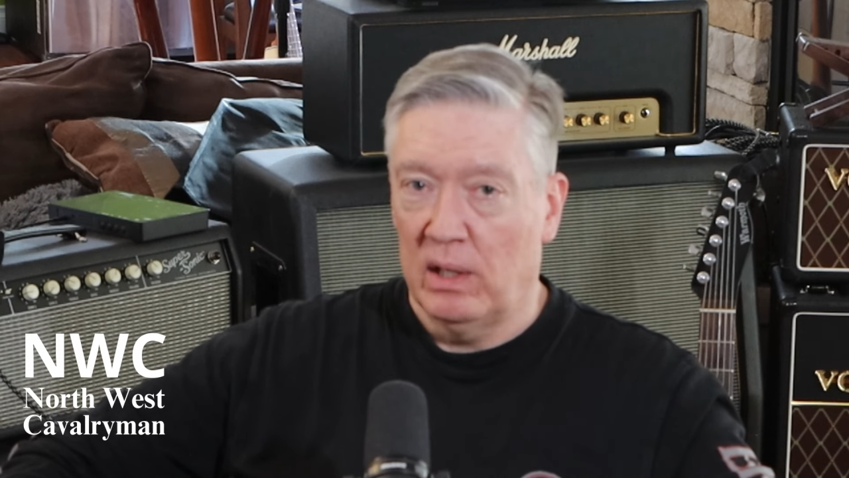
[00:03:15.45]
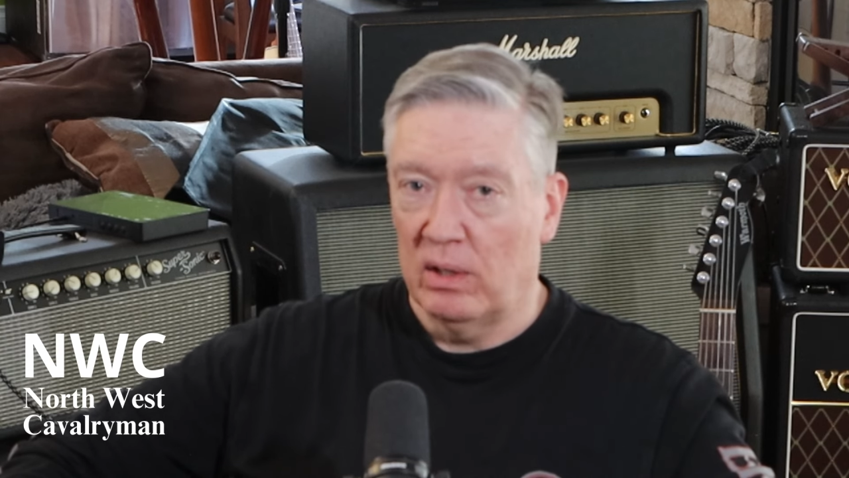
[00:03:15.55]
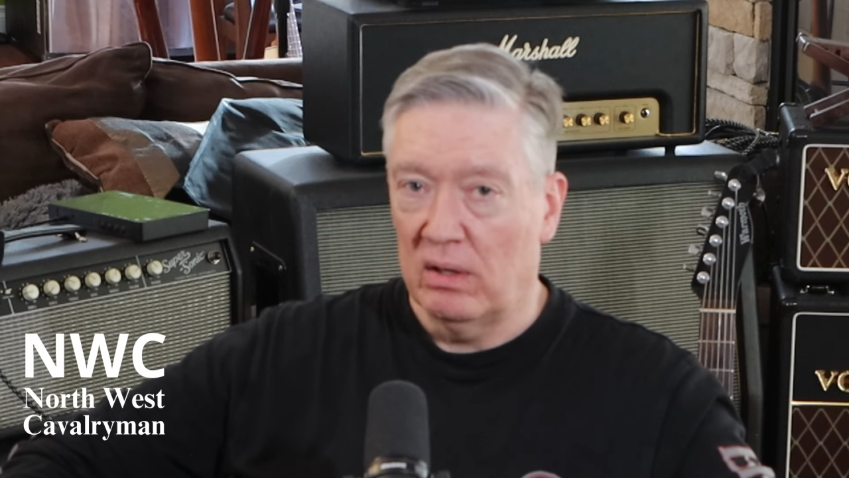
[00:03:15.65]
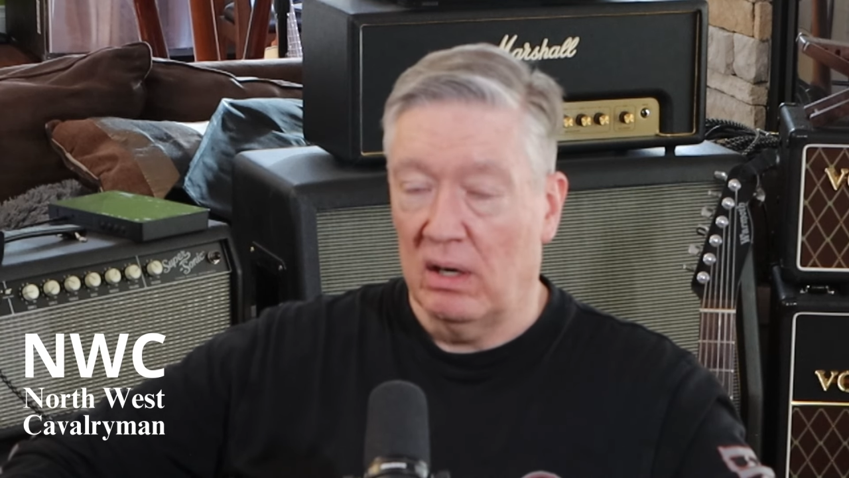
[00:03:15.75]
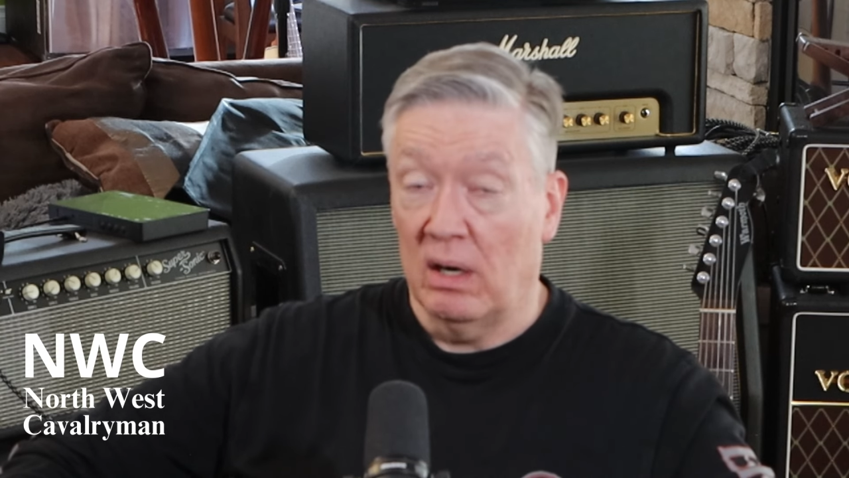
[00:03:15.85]

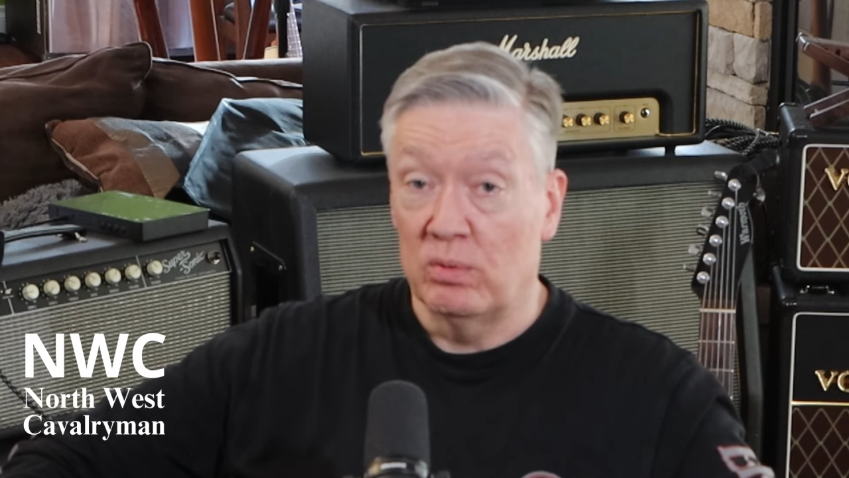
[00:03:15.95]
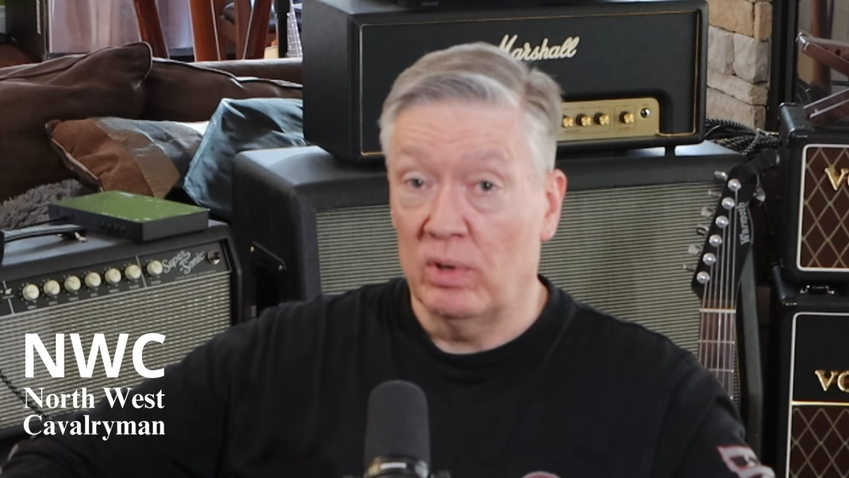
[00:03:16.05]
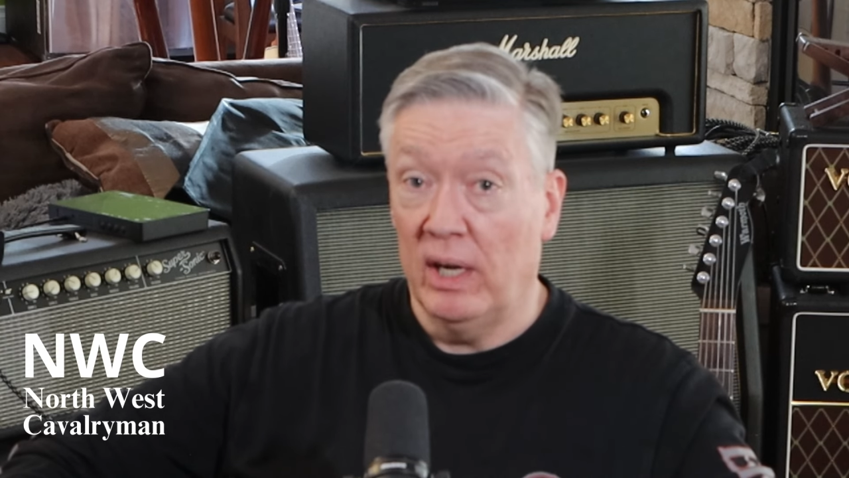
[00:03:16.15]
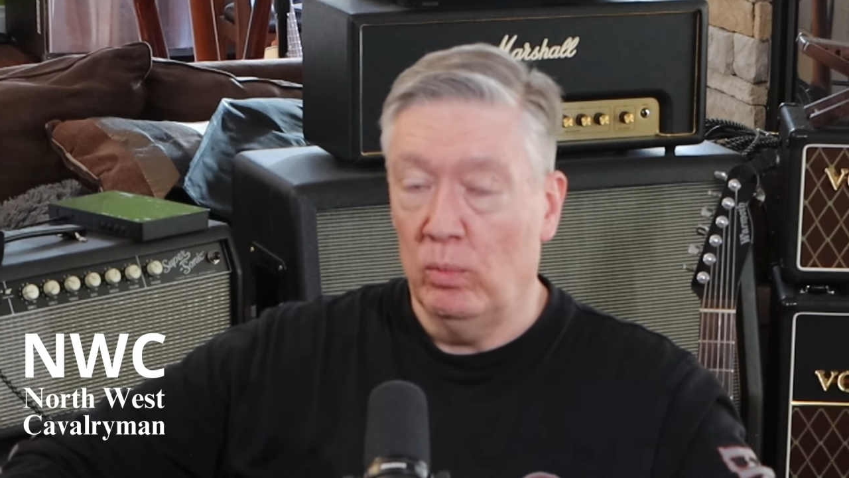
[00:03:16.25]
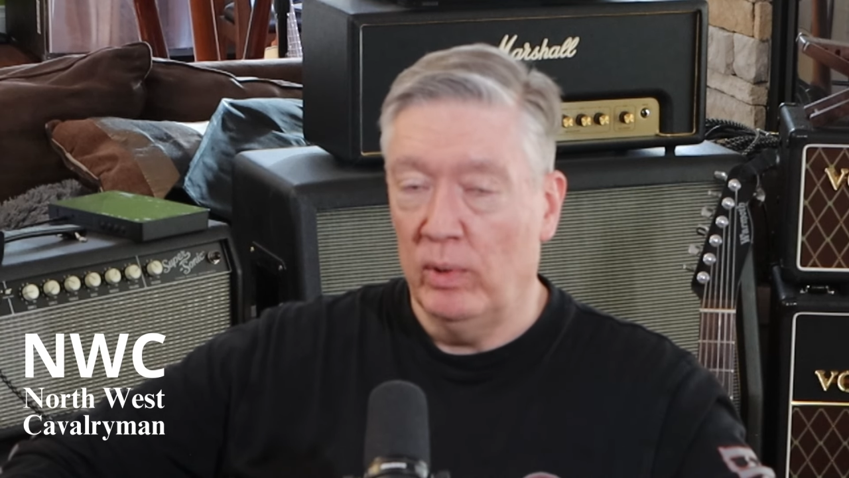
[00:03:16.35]
they're a
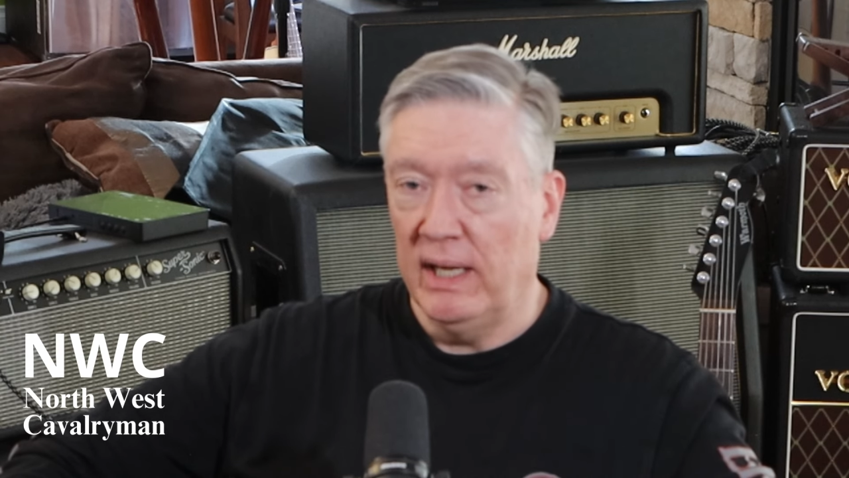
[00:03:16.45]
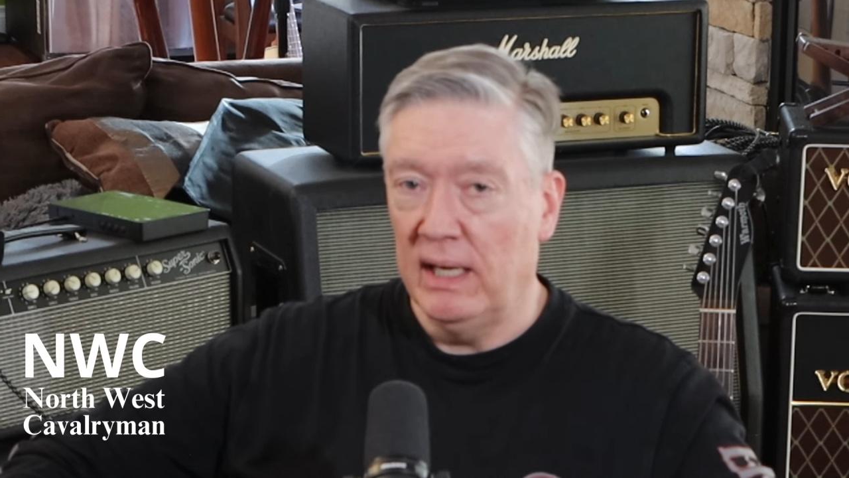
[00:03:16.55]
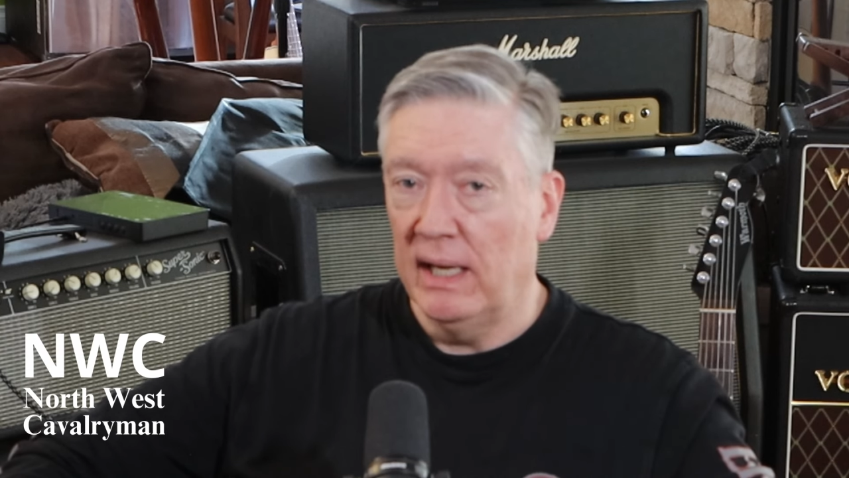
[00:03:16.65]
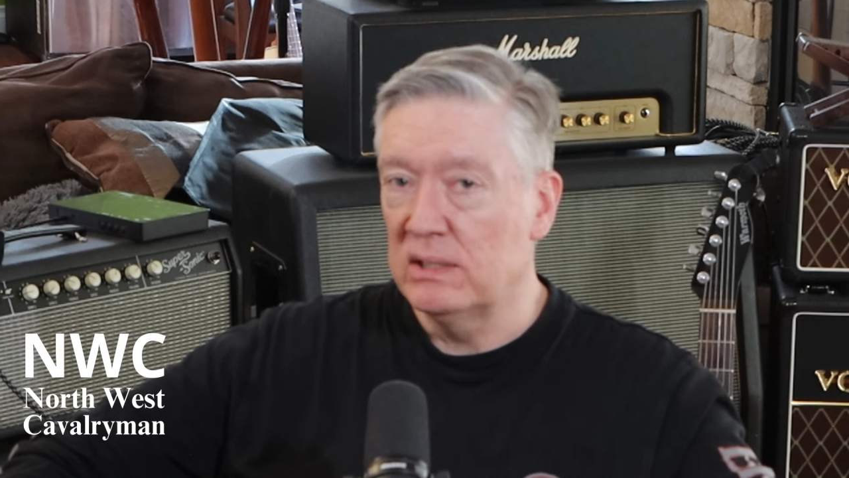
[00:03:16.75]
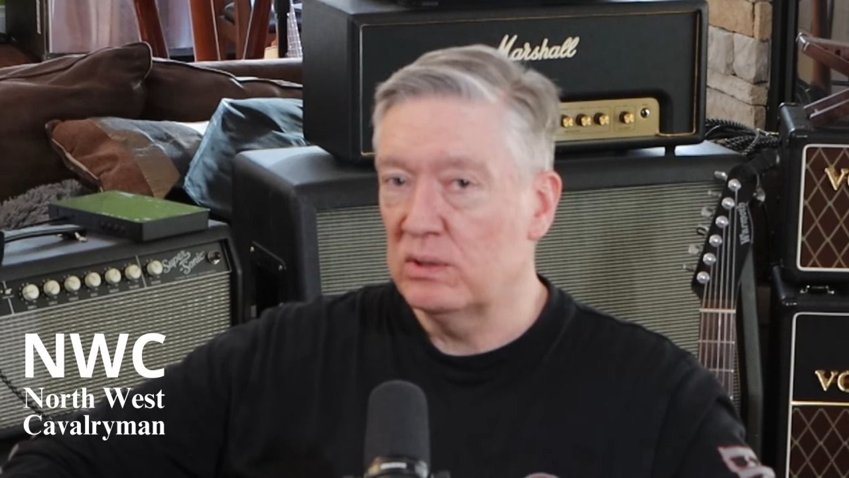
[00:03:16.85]

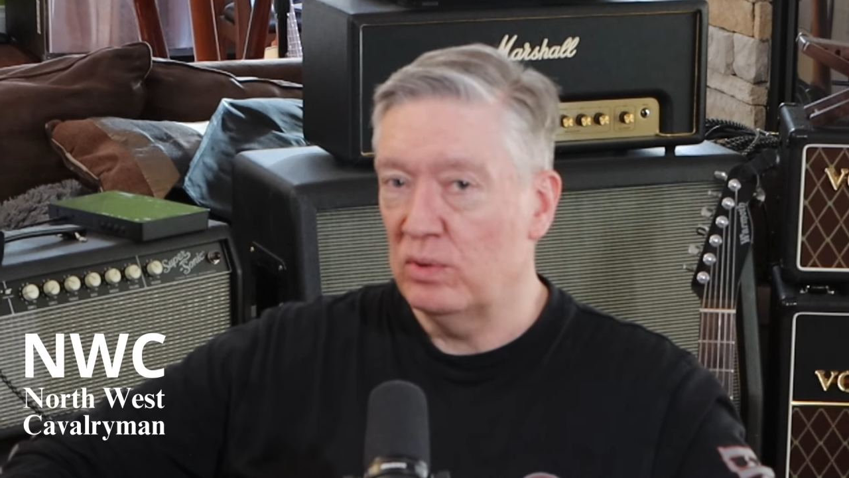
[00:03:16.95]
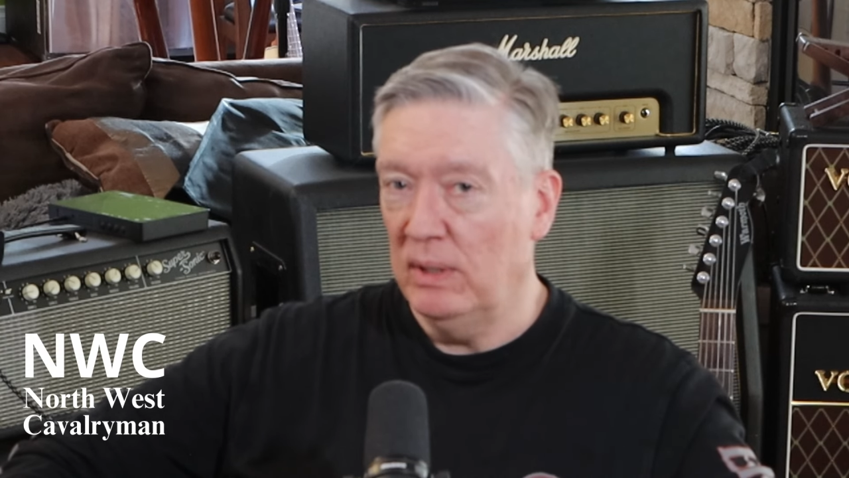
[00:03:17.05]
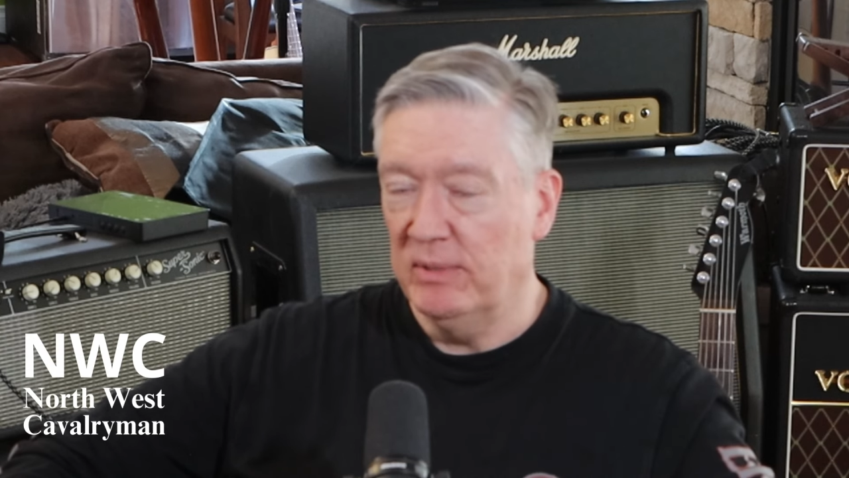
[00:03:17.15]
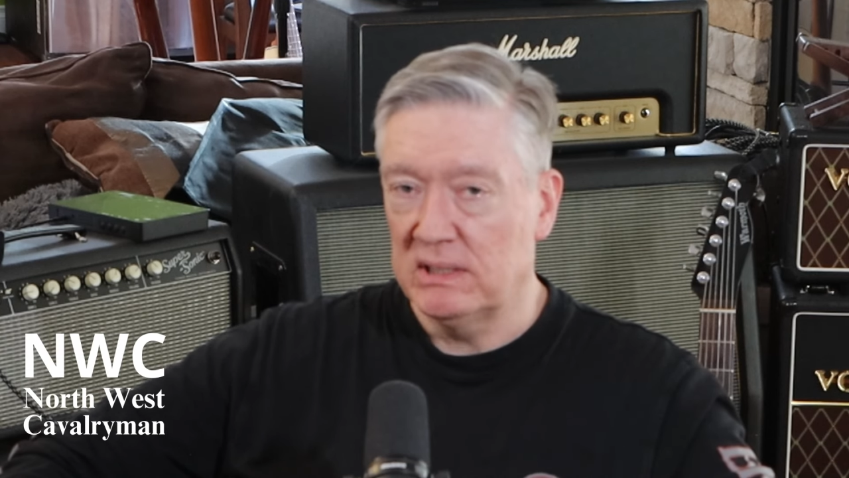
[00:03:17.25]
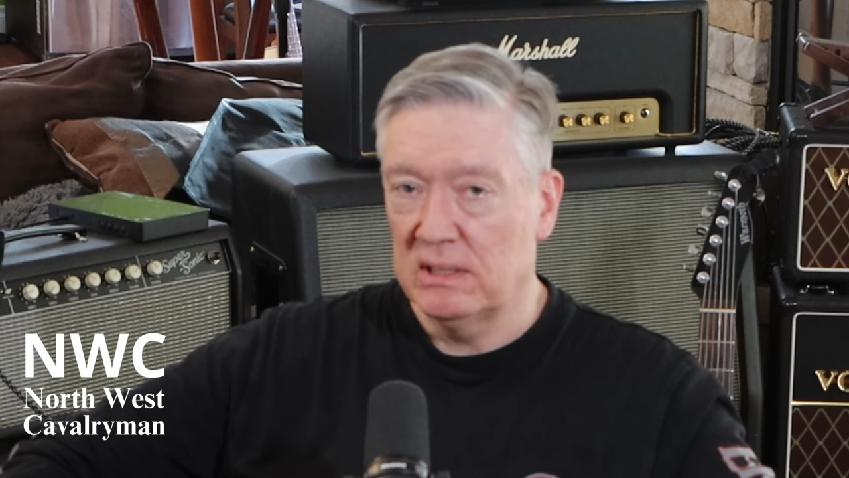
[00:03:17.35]
right-wing
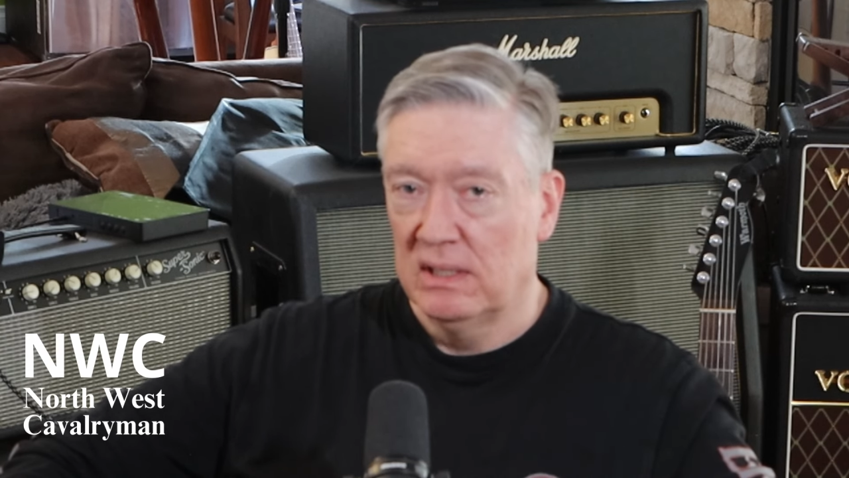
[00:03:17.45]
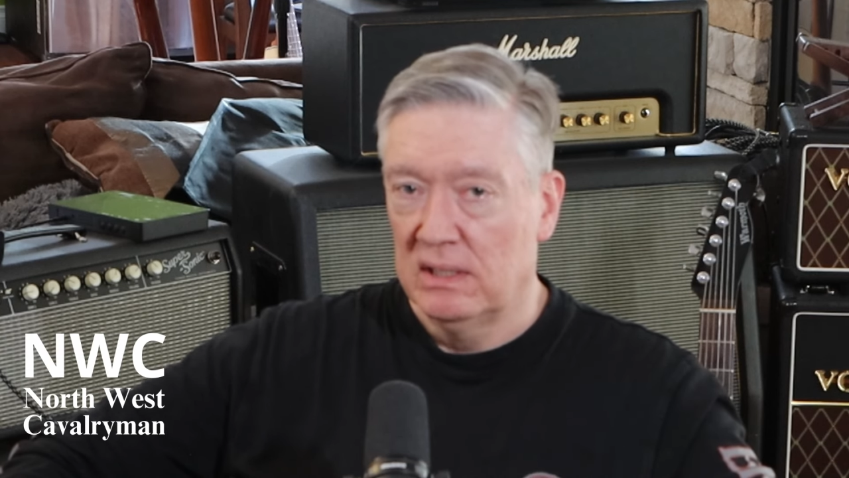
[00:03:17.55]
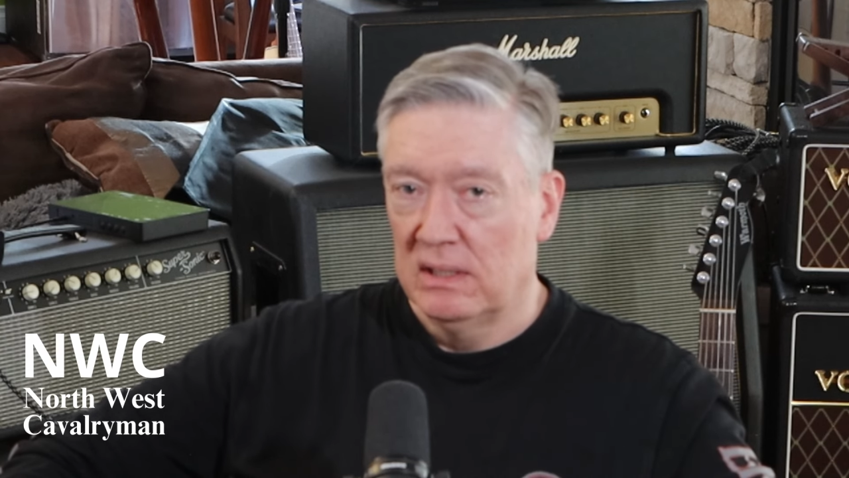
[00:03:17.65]
extremist.